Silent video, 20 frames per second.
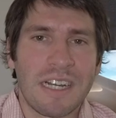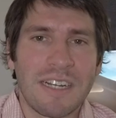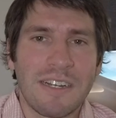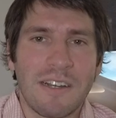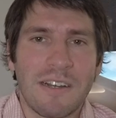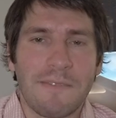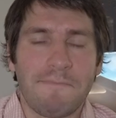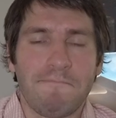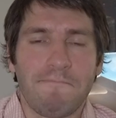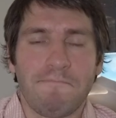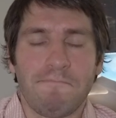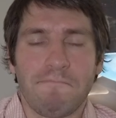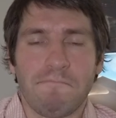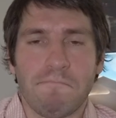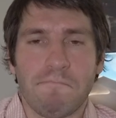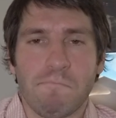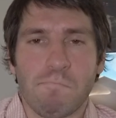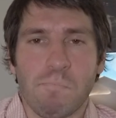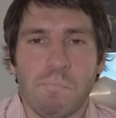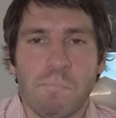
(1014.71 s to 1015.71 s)
Um,
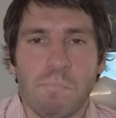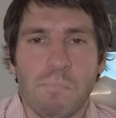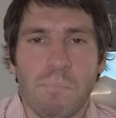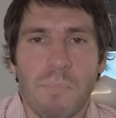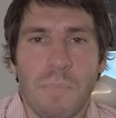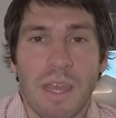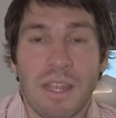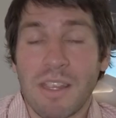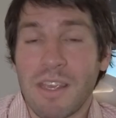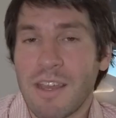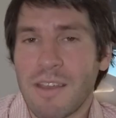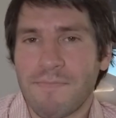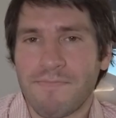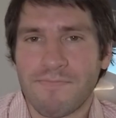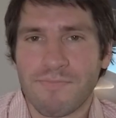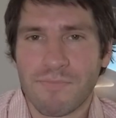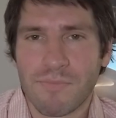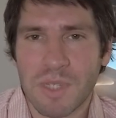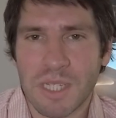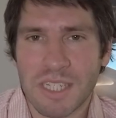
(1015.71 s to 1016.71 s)
and yeah,
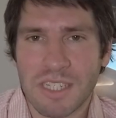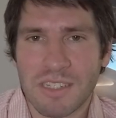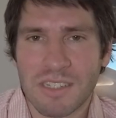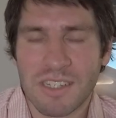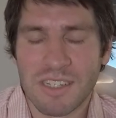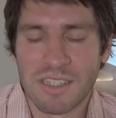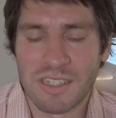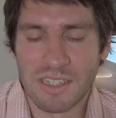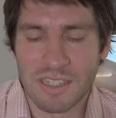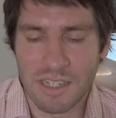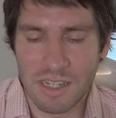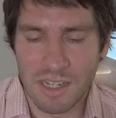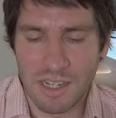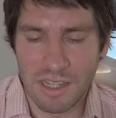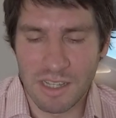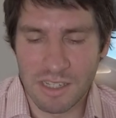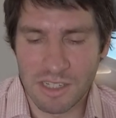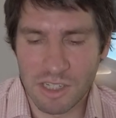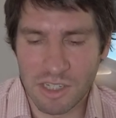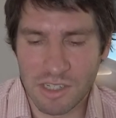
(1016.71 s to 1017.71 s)
let's let's
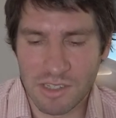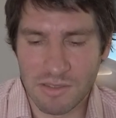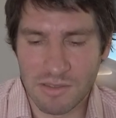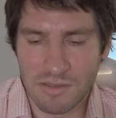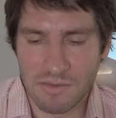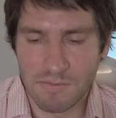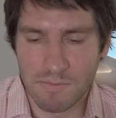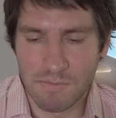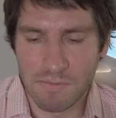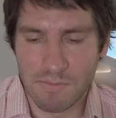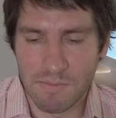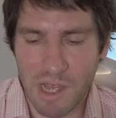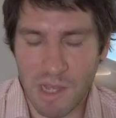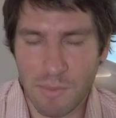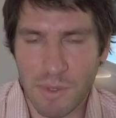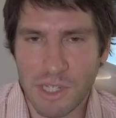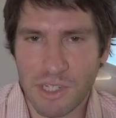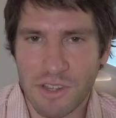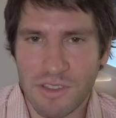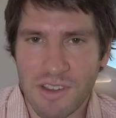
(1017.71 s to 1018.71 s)
uh, let's just
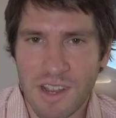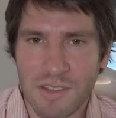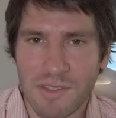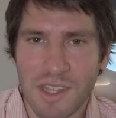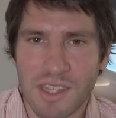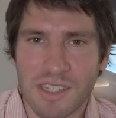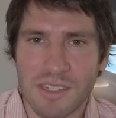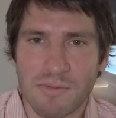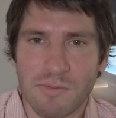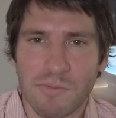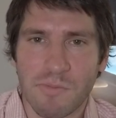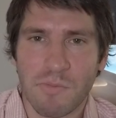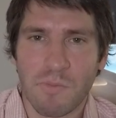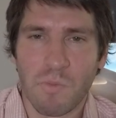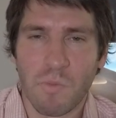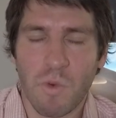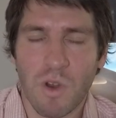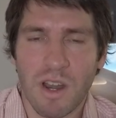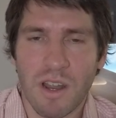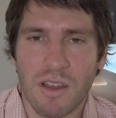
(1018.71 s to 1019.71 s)
help each other out. That's
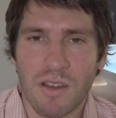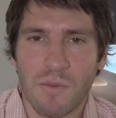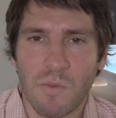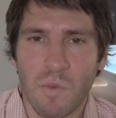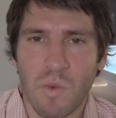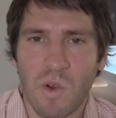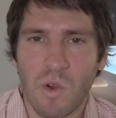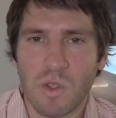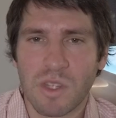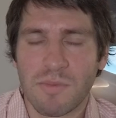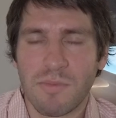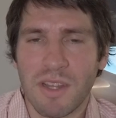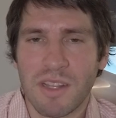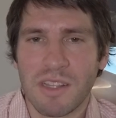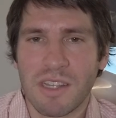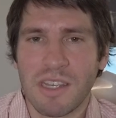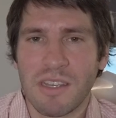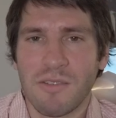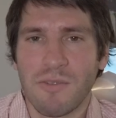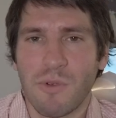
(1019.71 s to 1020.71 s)
what
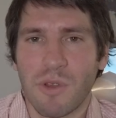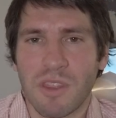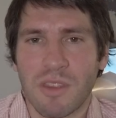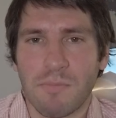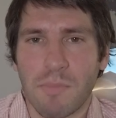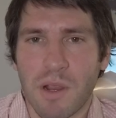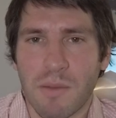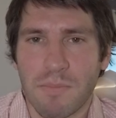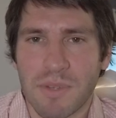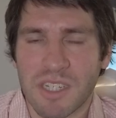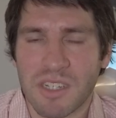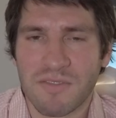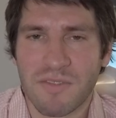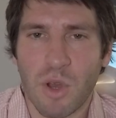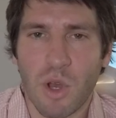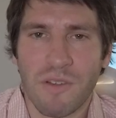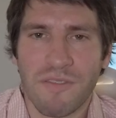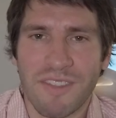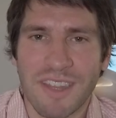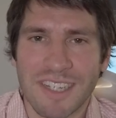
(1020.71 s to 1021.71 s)
ultimately what the purpose
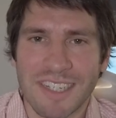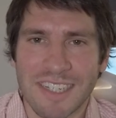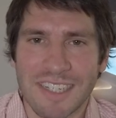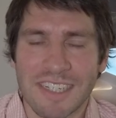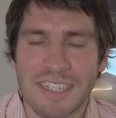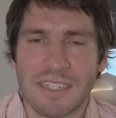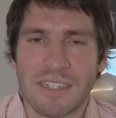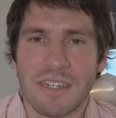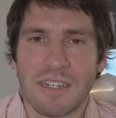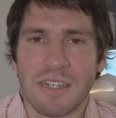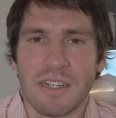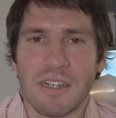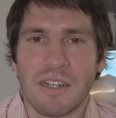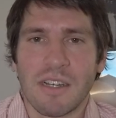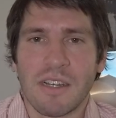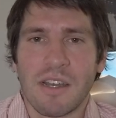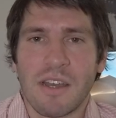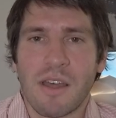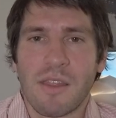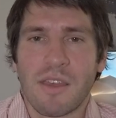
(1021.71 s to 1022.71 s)
of all of this is.
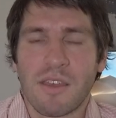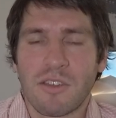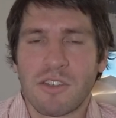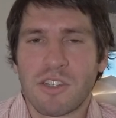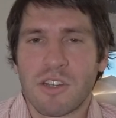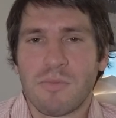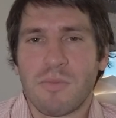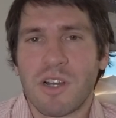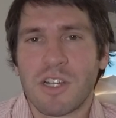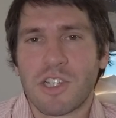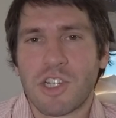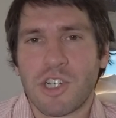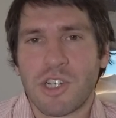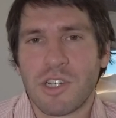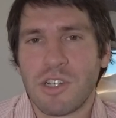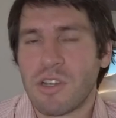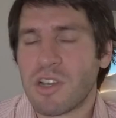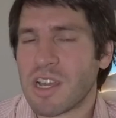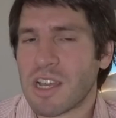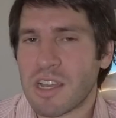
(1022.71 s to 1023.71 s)
Thank you so
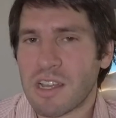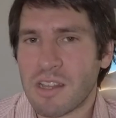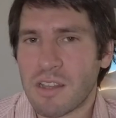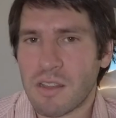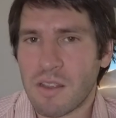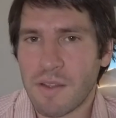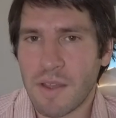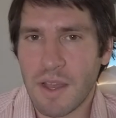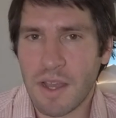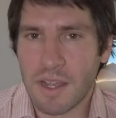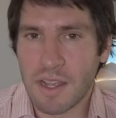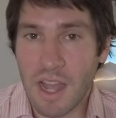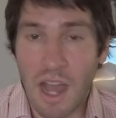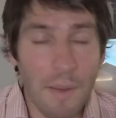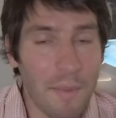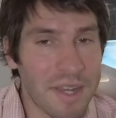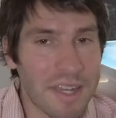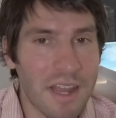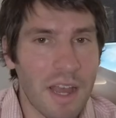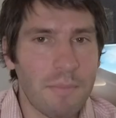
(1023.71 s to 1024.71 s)
much. You can uh,
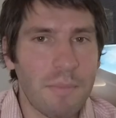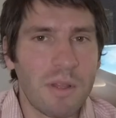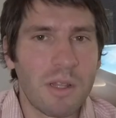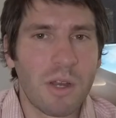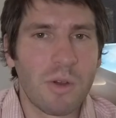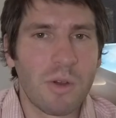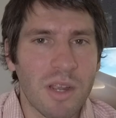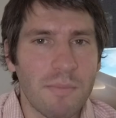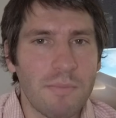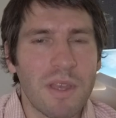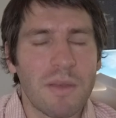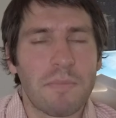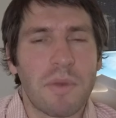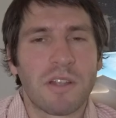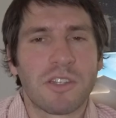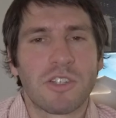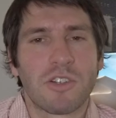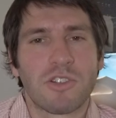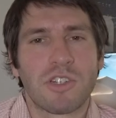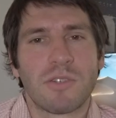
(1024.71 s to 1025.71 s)
comment down or hit me up
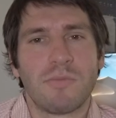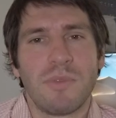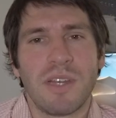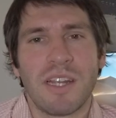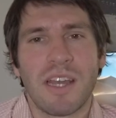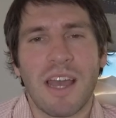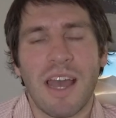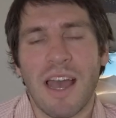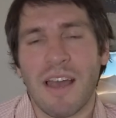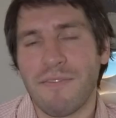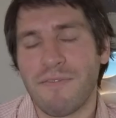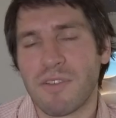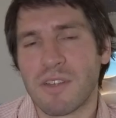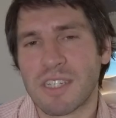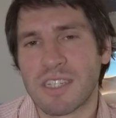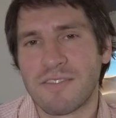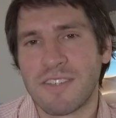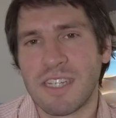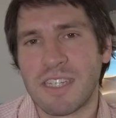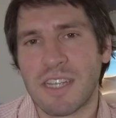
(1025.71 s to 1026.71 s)
on social media at
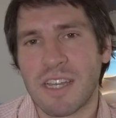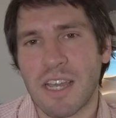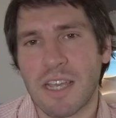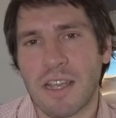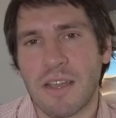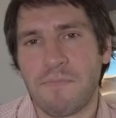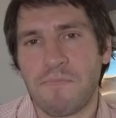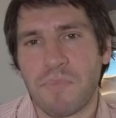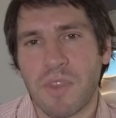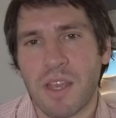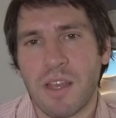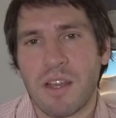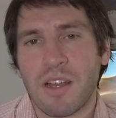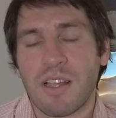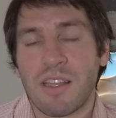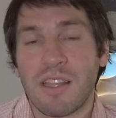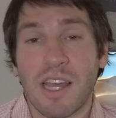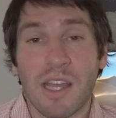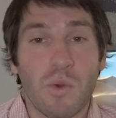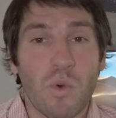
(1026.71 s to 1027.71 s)
Phil Svitek.
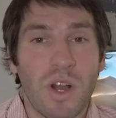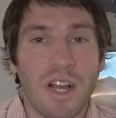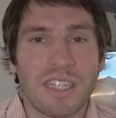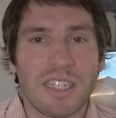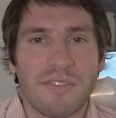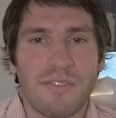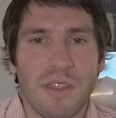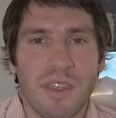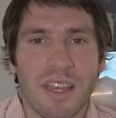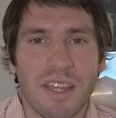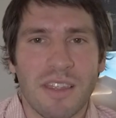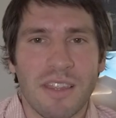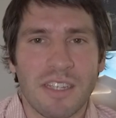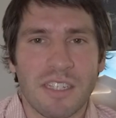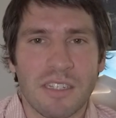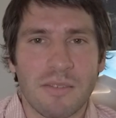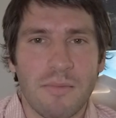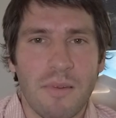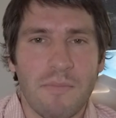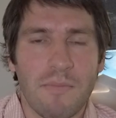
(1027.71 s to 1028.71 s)
Likewise, if you think
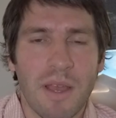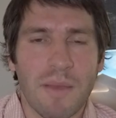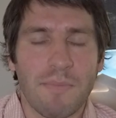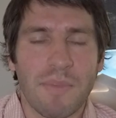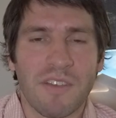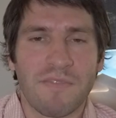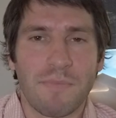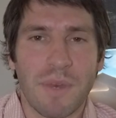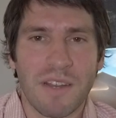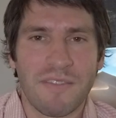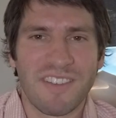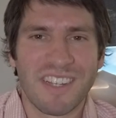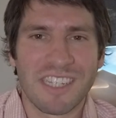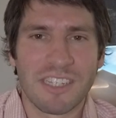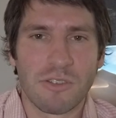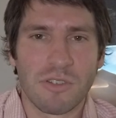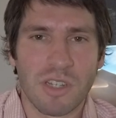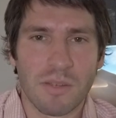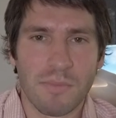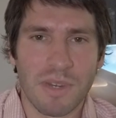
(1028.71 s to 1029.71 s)
this might be a
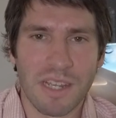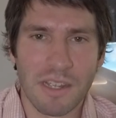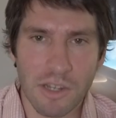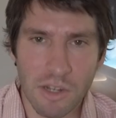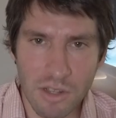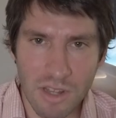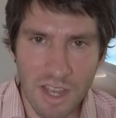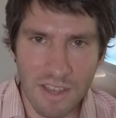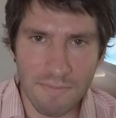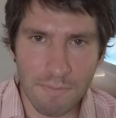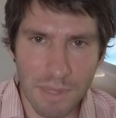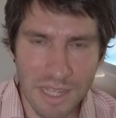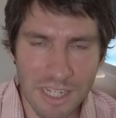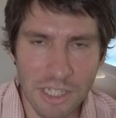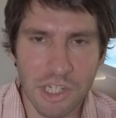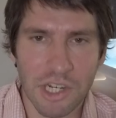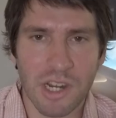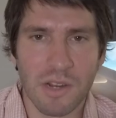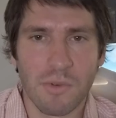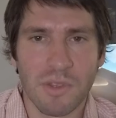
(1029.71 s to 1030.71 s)
benefit to somebody in your life,
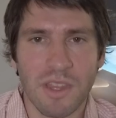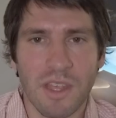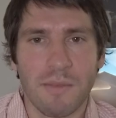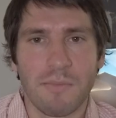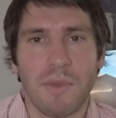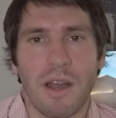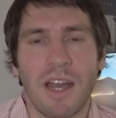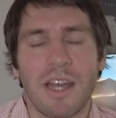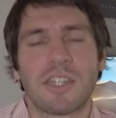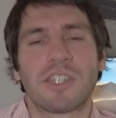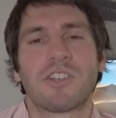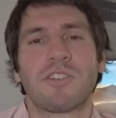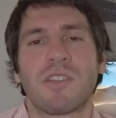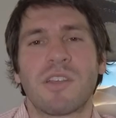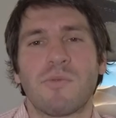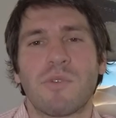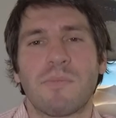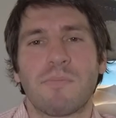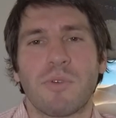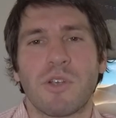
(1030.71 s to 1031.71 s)
please share it with them. I
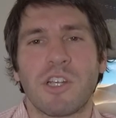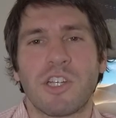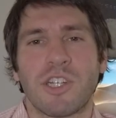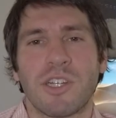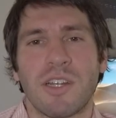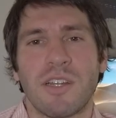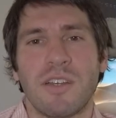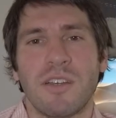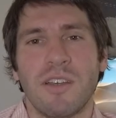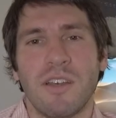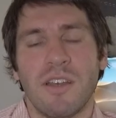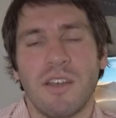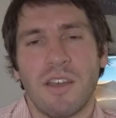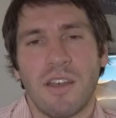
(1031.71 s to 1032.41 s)
certainly would appreciate it.